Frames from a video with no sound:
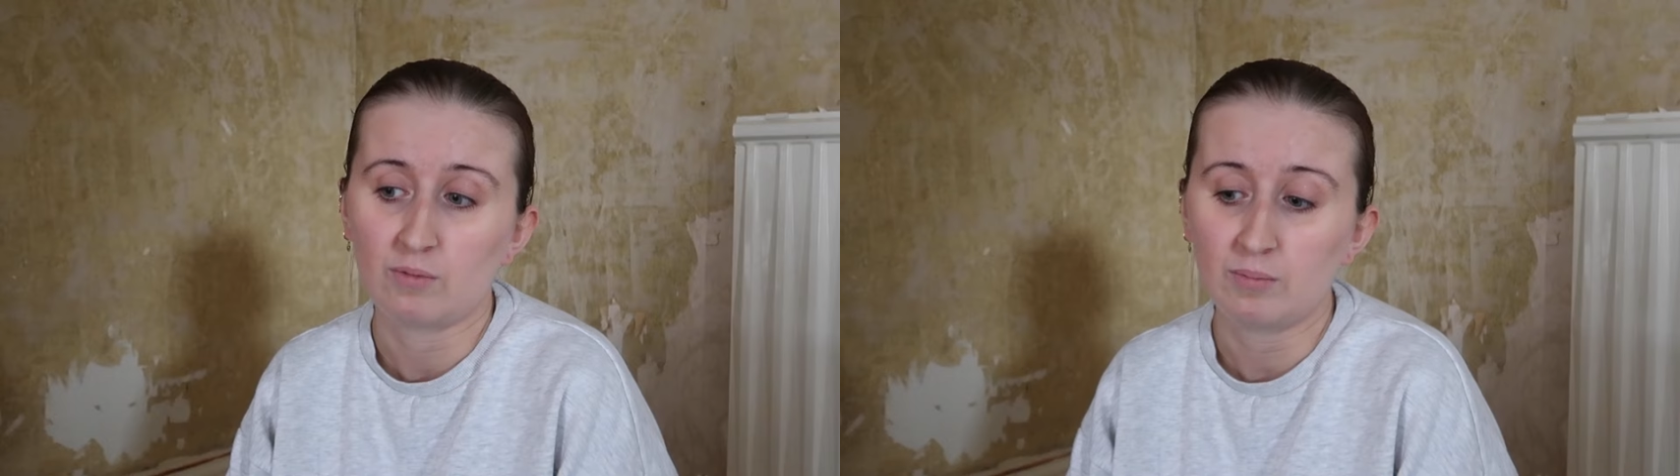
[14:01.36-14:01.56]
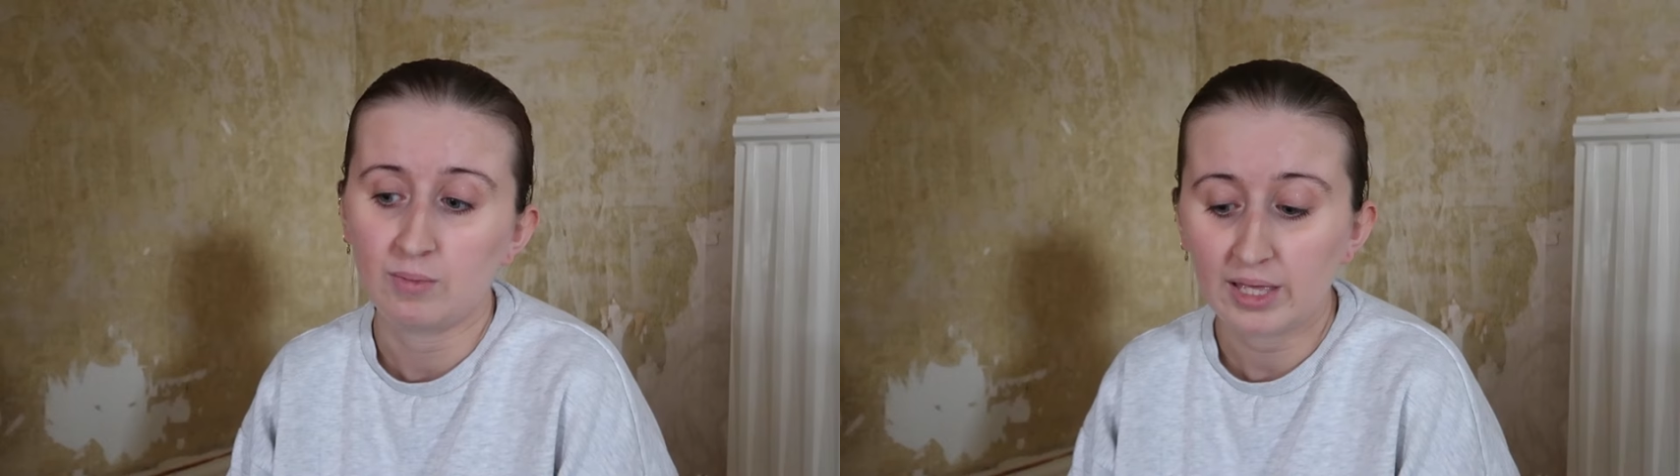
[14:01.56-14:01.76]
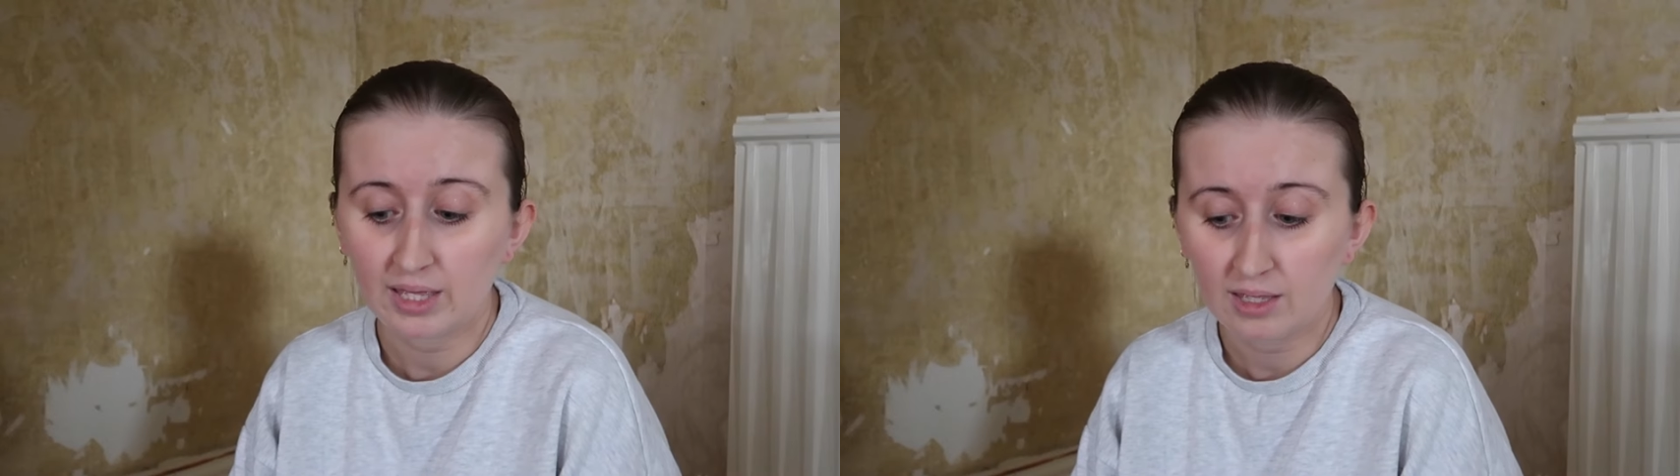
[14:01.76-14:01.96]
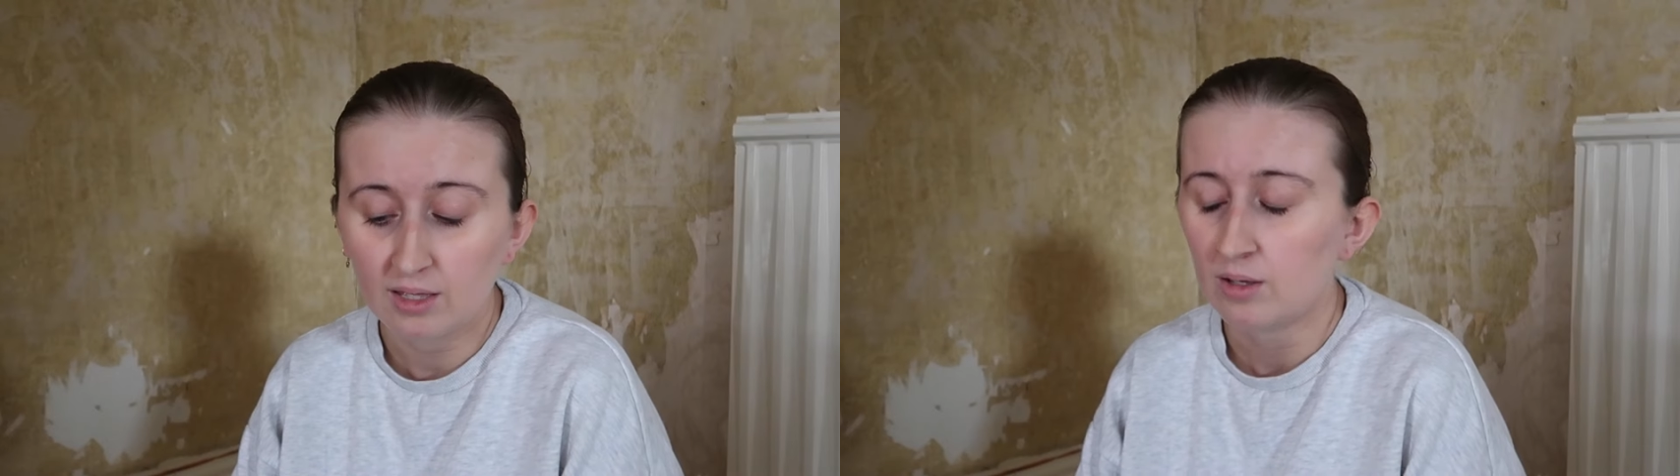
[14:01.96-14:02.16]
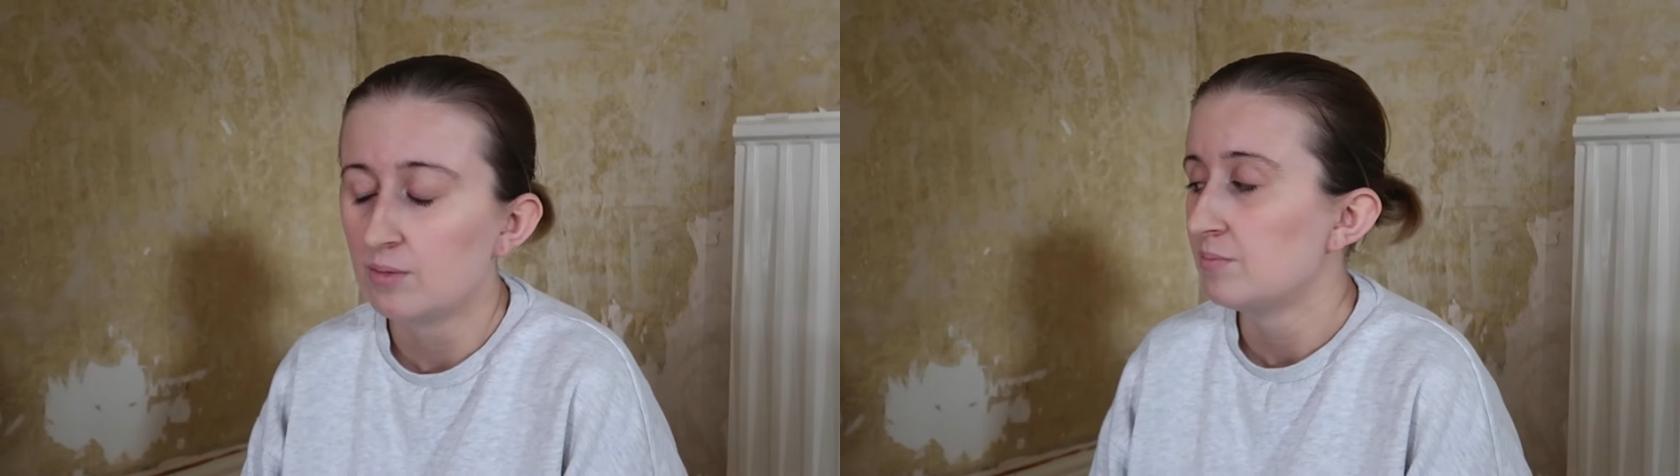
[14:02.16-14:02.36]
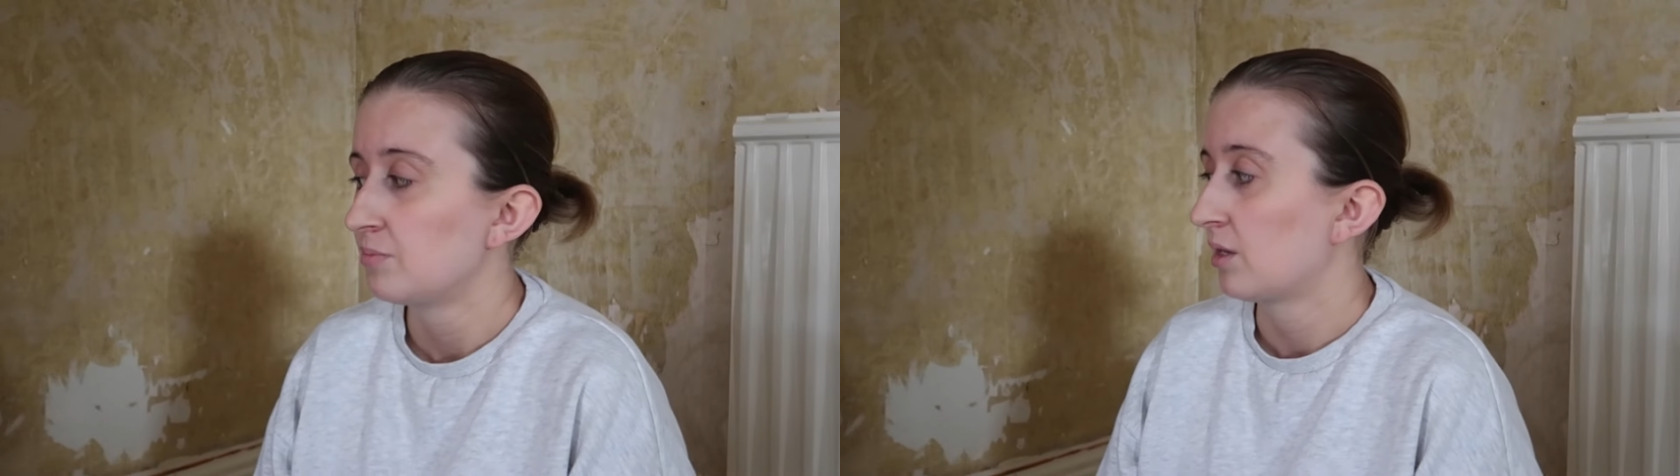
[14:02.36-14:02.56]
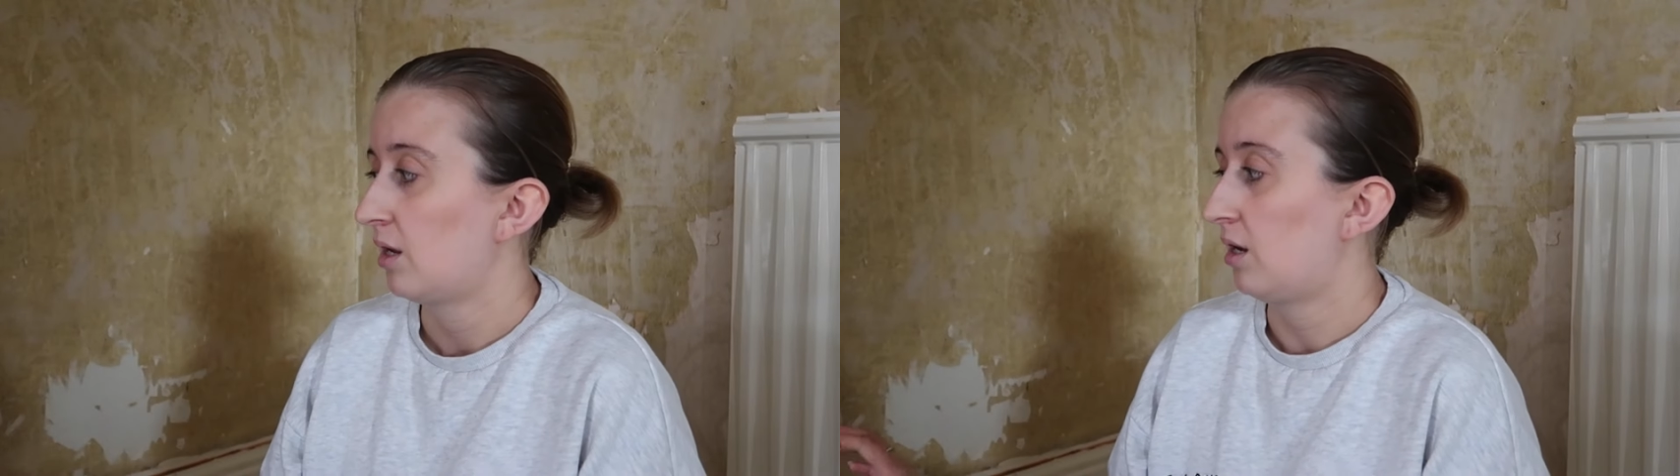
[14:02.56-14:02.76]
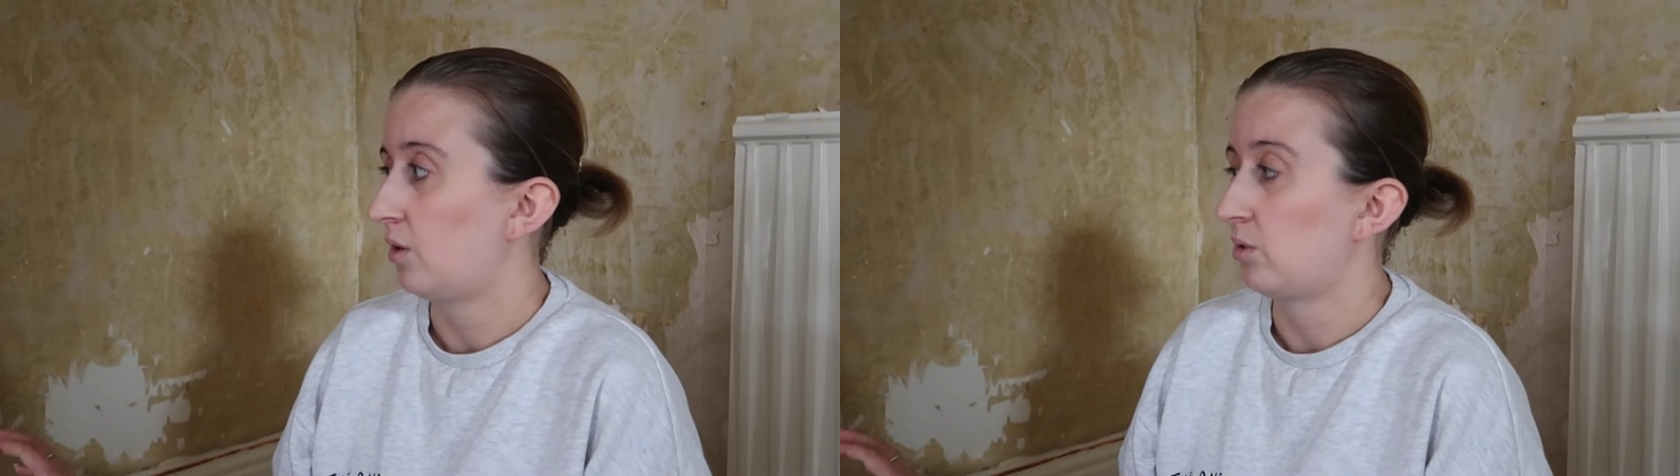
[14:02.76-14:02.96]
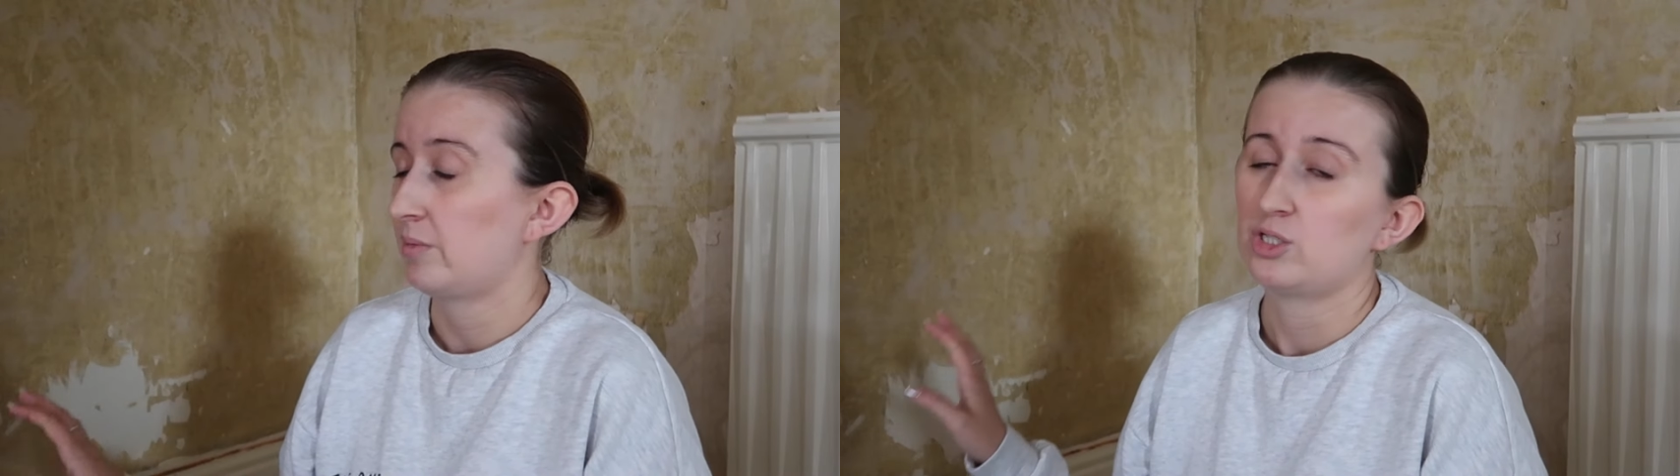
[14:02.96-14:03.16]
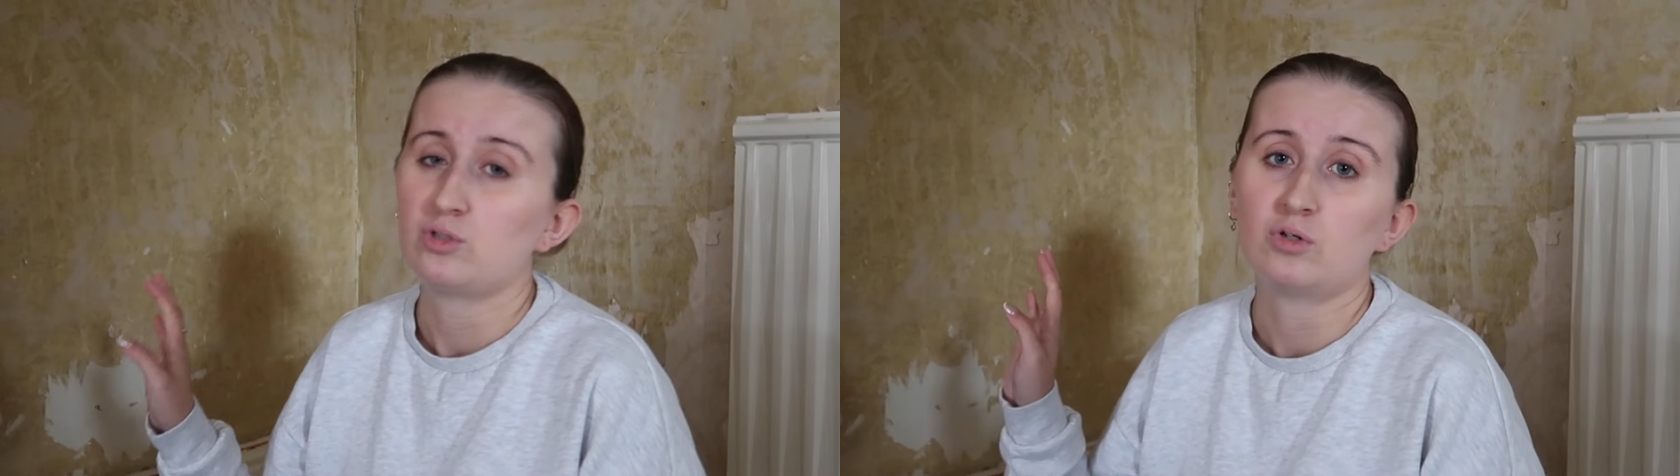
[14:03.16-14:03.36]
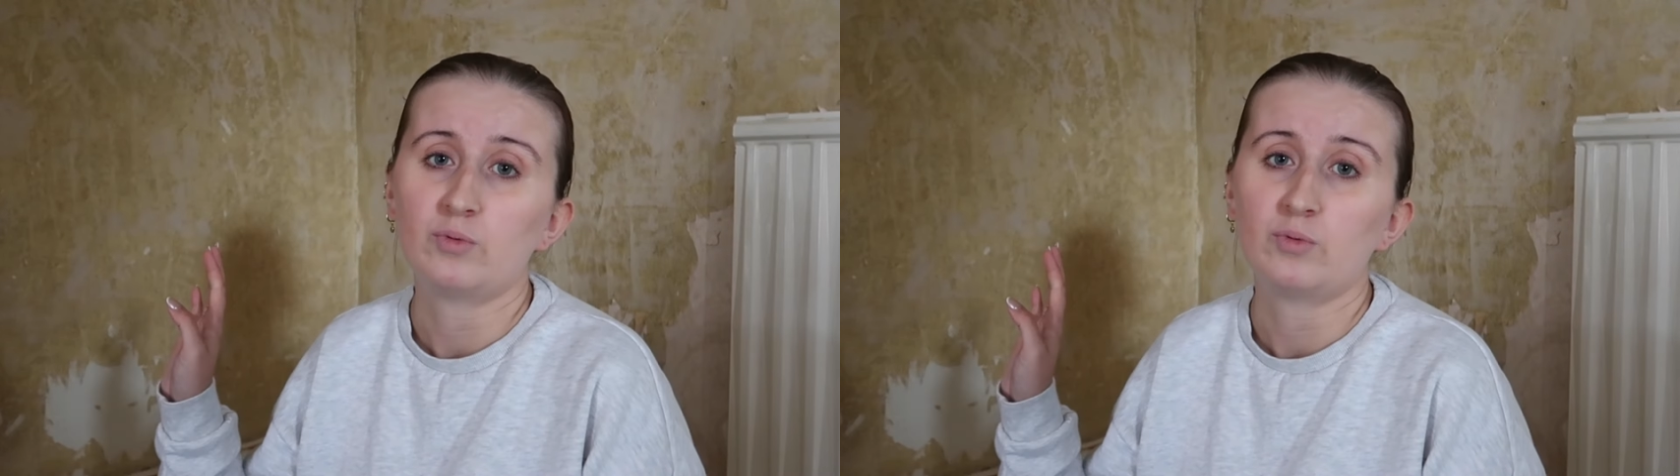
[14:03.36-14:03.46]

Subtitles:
for me, I want to make sure